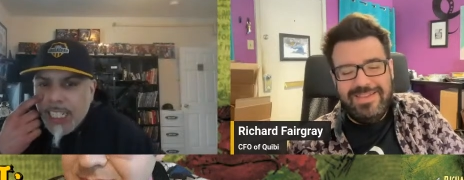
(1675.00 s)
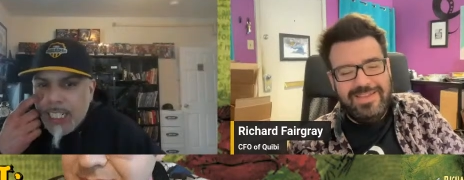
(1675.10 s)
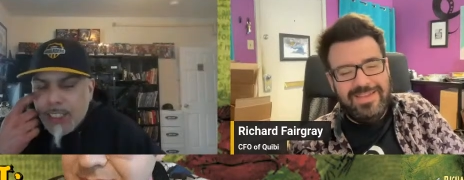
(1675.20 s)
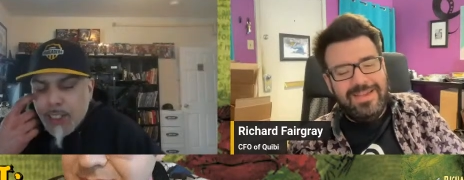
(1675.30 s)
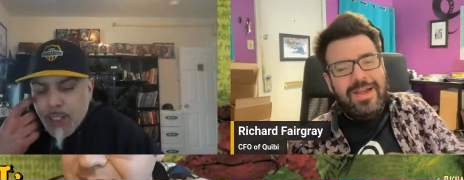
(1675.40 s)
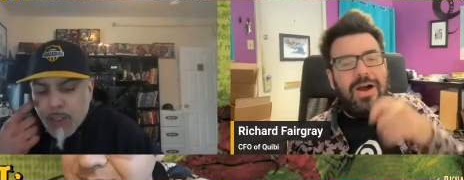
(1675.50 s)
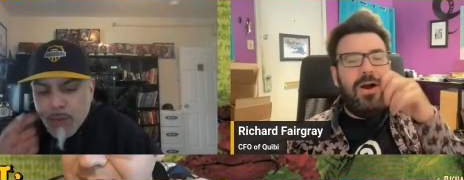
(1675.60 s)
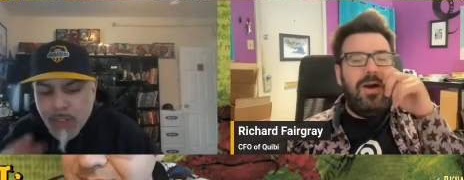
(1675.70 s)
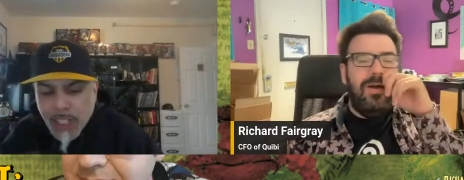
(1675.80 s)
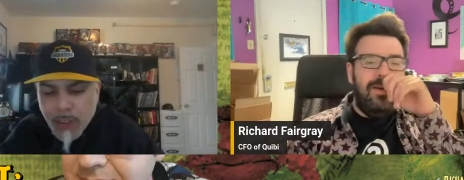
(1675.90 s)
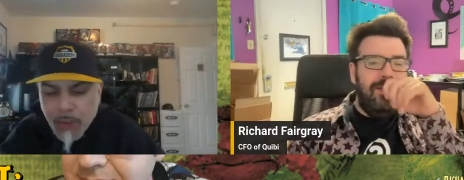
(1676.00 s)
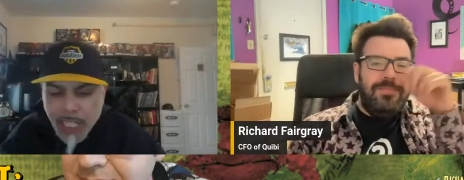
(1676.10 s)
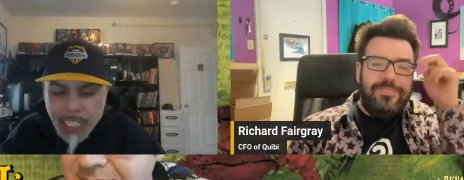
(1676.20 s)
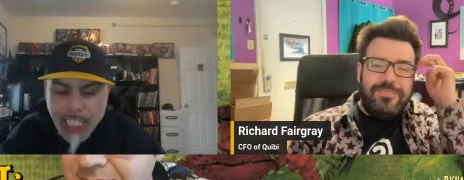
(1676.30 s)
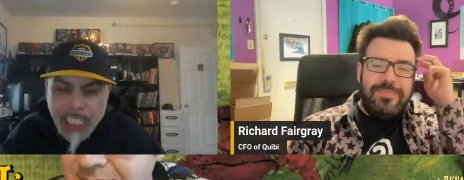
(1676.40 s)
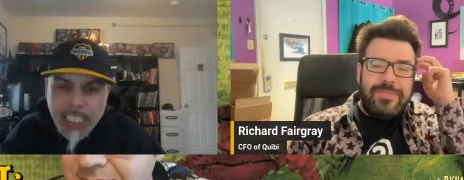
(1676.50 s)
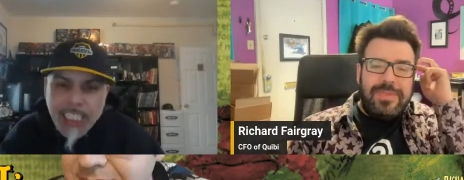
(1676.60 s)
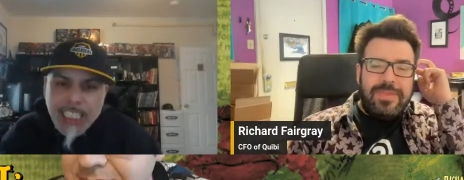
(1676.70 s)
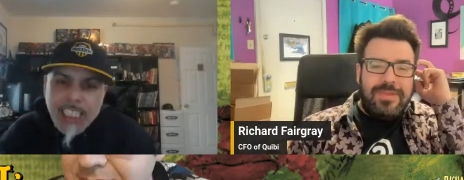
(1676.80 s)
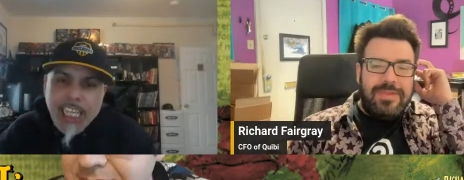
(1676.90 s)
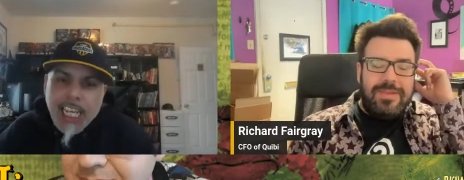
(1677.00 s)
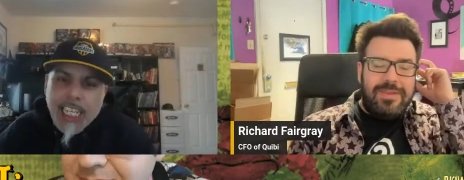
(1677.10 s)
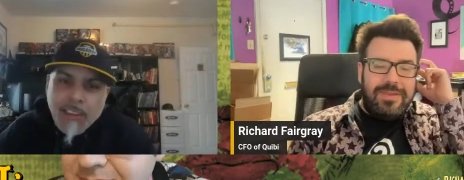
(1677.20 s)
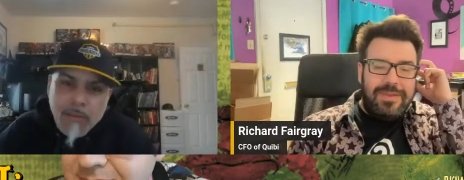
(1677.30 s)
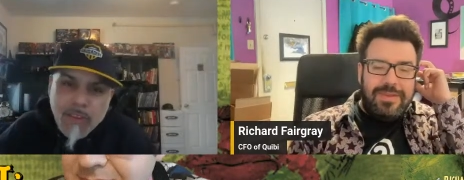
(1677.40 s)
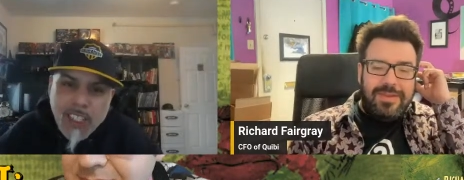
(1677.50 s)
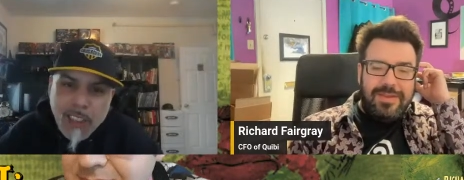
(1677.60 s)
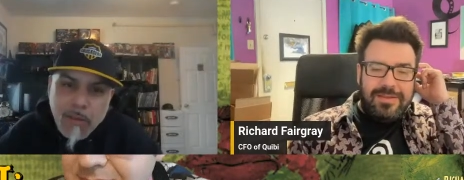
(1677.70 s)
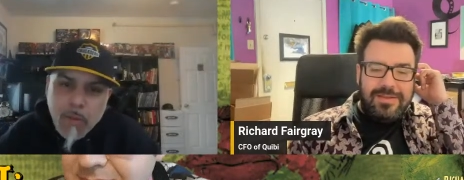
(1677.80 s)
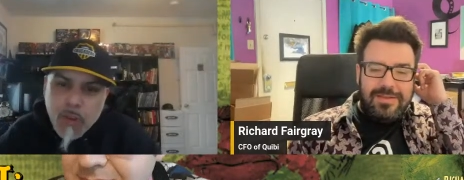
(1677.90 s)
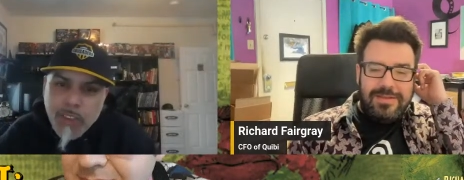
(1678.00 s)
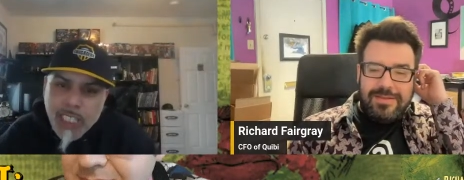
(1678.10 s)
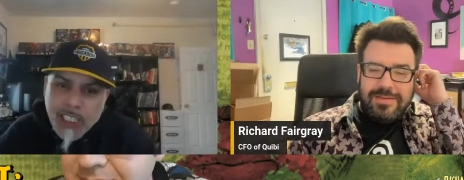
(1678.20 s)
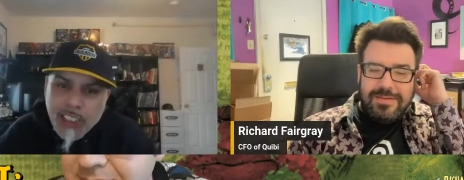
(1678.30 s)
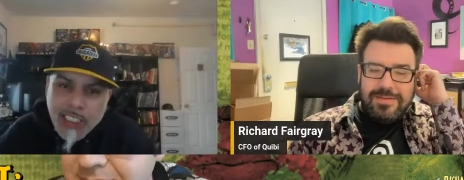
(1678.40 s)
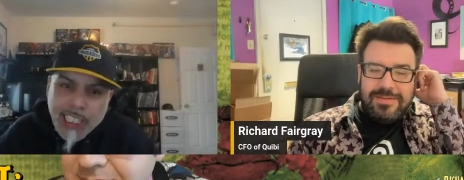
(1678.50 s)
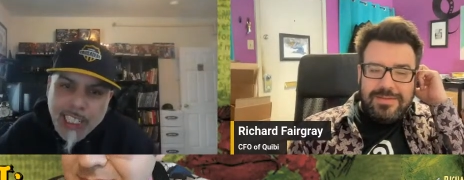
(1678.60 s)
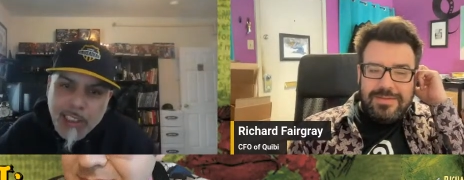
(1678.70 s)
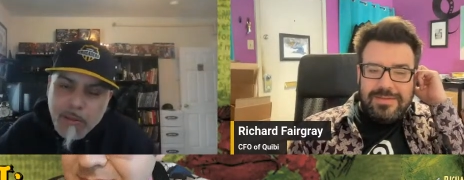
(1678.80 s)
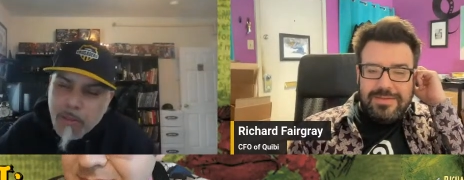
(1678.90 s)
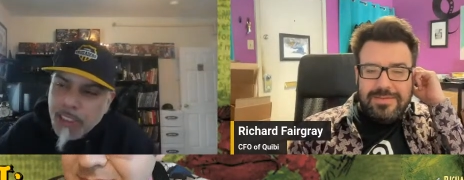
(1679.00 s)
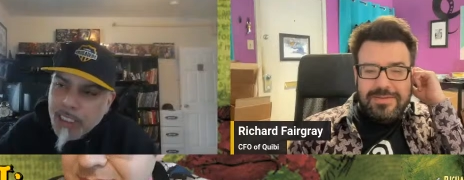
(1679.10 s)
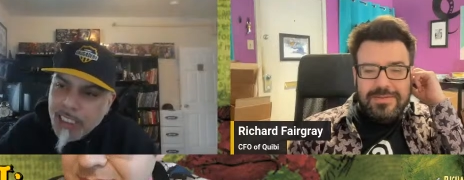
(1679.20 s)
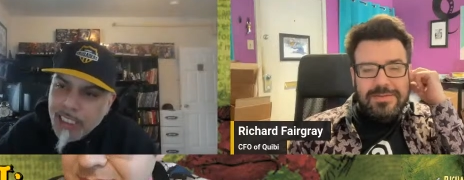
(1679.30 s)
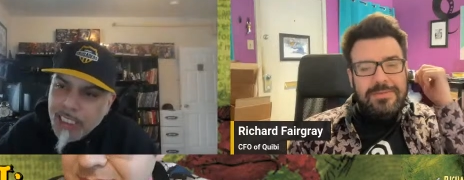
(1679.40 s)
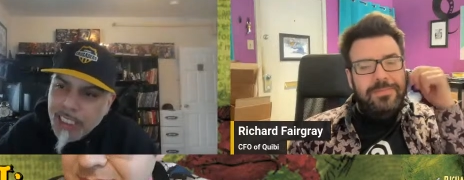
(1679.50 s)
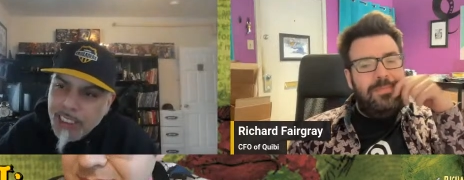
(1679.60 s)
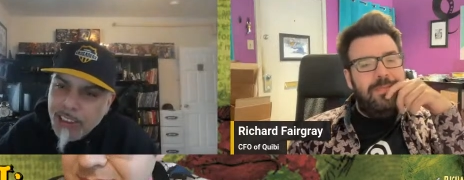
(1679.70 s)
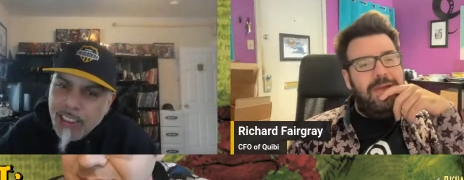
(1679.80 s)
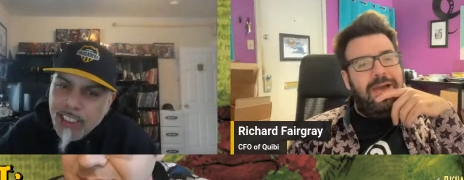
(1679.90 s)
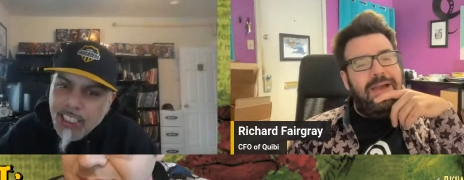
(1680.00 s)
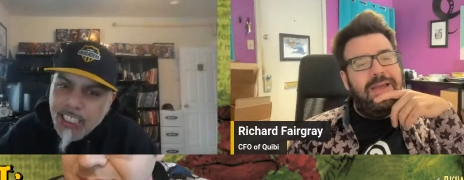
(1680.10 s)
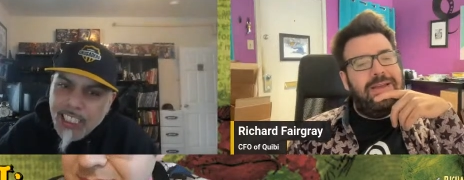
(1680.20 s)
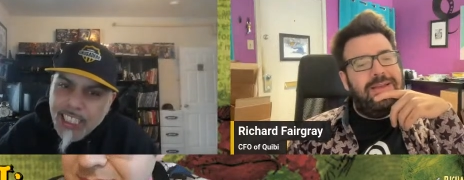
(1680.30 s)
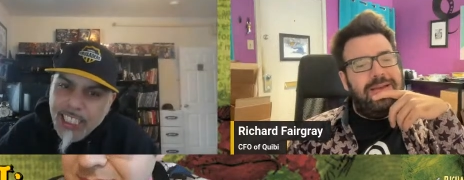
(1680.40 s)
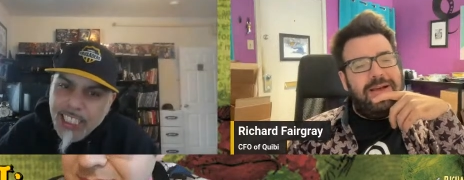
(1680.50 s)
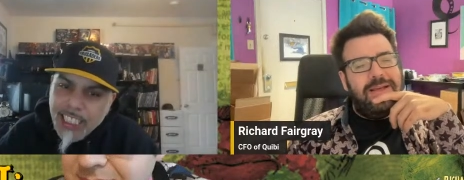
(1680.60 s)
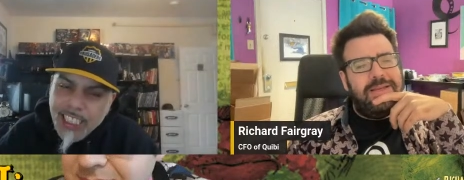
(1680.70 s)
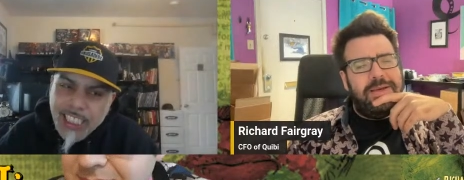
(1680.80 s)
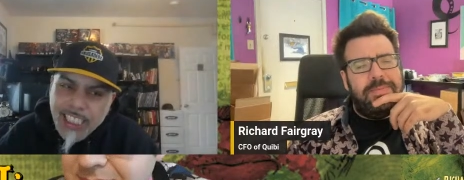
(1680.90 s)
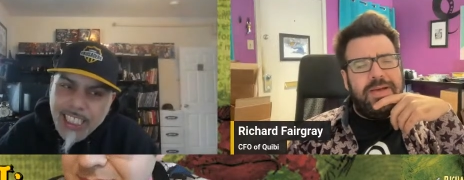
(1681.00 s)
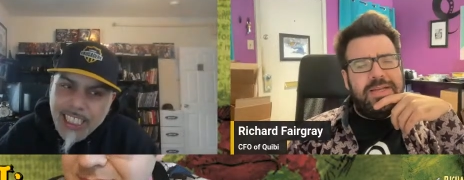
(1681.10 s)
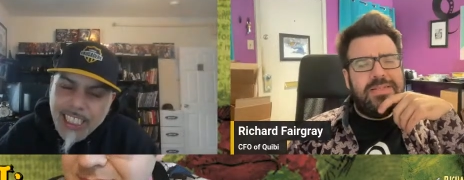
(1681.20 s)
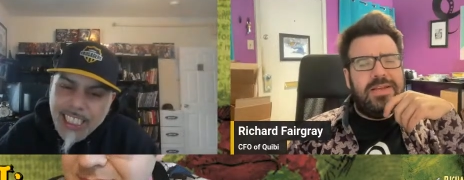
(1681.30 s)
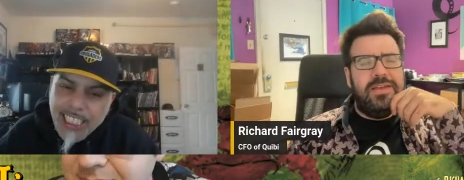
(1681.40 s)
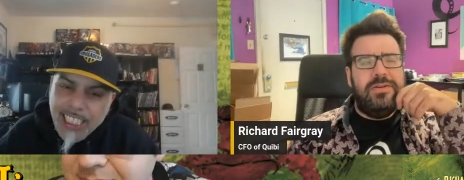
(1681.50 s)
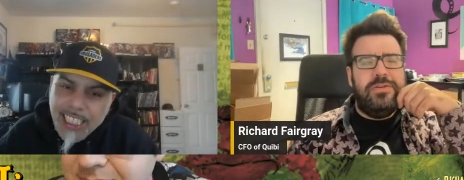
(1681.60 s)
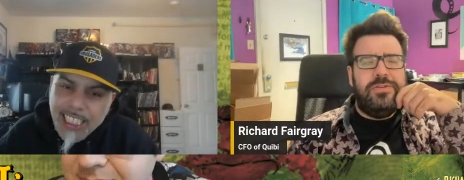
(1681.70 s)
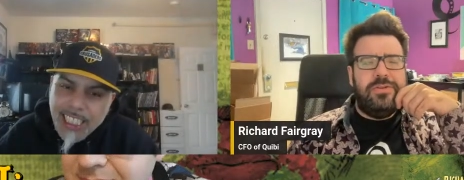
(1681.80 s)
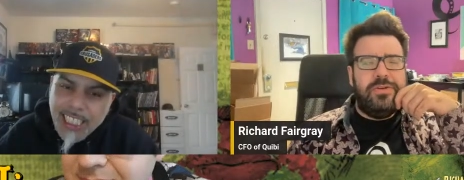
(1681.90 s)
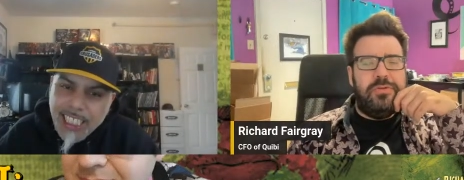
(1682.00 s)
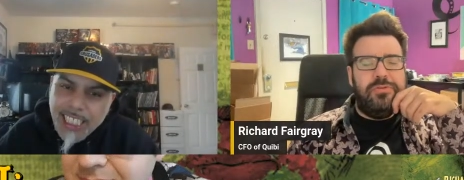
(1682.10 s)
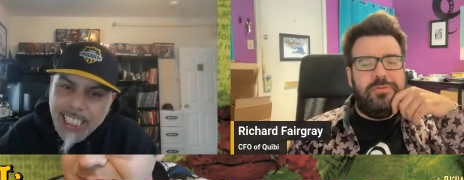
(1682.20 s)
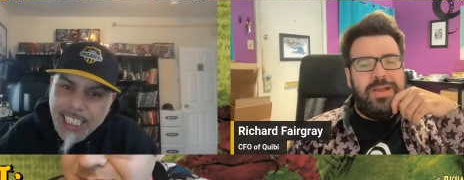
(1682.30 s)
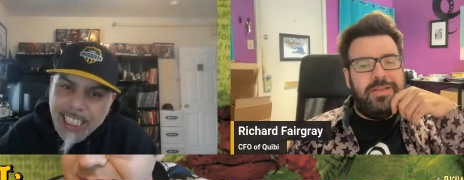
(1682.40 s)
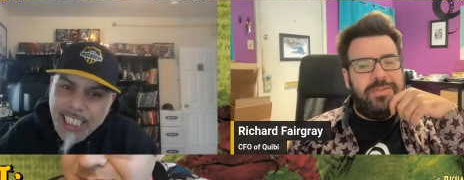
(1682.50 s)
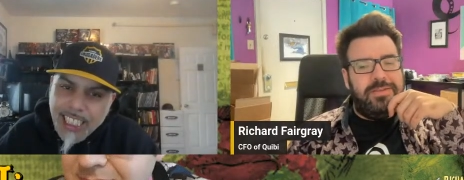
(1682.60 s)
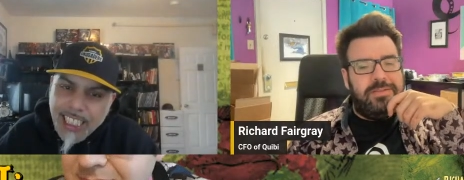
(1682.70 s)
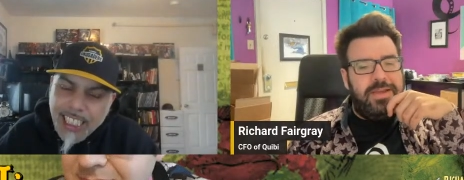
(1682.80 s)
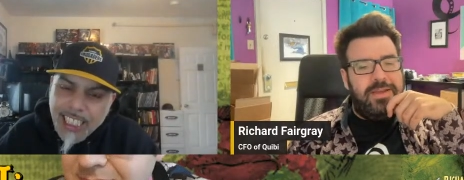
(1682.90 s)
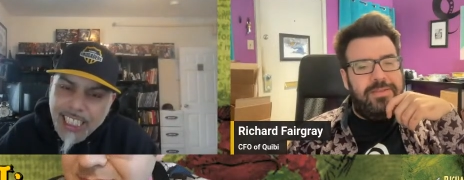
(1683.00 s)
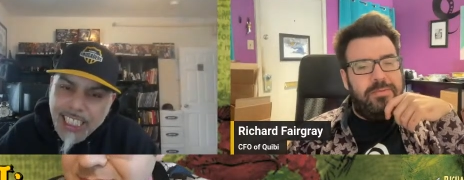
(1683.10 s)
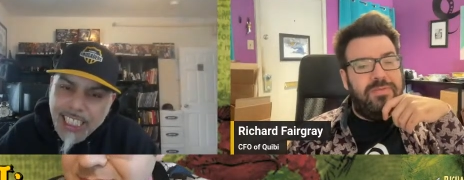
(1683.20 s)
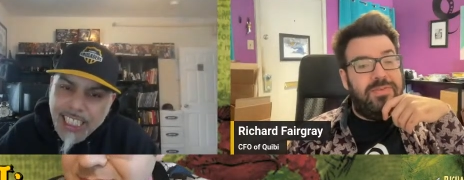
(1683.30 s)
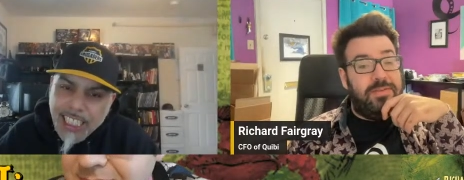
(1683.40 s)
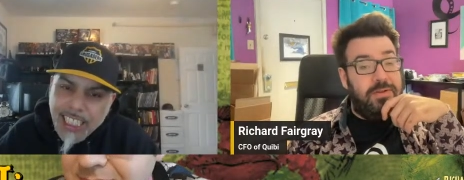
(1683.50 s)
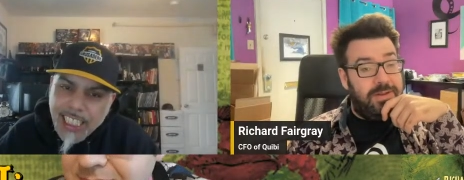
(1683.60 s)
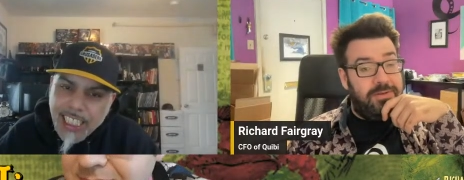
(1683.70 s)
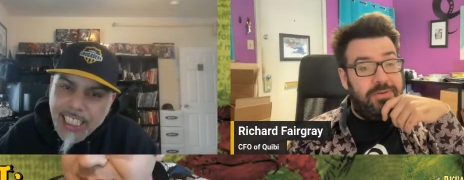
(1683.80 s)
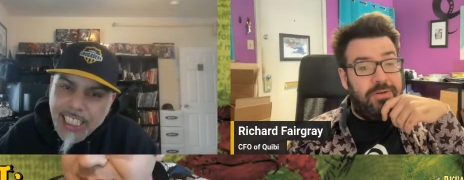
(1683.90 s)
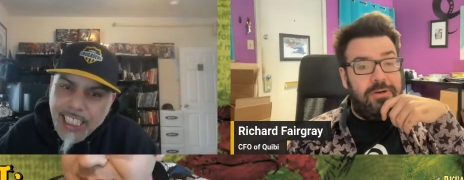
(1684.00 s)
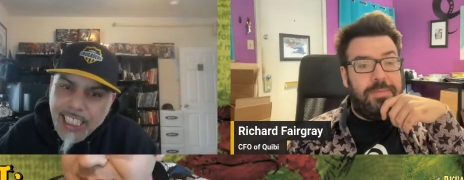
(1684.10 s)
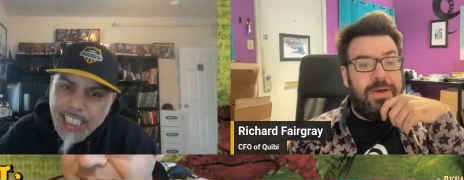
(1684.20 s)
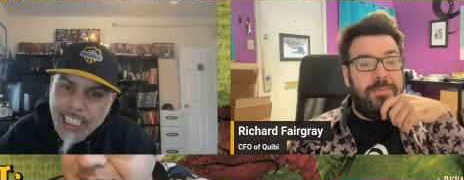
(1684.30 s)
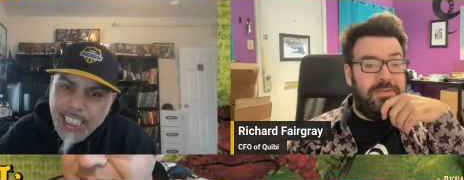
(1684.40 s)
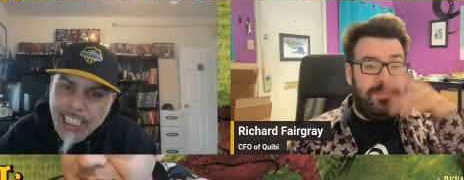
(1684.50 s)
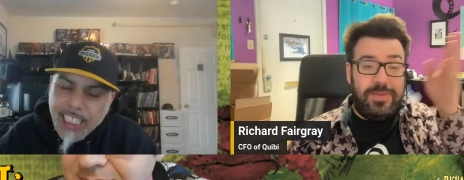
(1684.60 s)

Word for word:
Speaker 1: Let's go, Gregory. I, I need to see that as a fucking movie, not just a comic book. Yeah, Holy
Speaker 2: and I I um I signed on to Ghostwriter thing today that I'm obviously not allowed to talk about because I'm the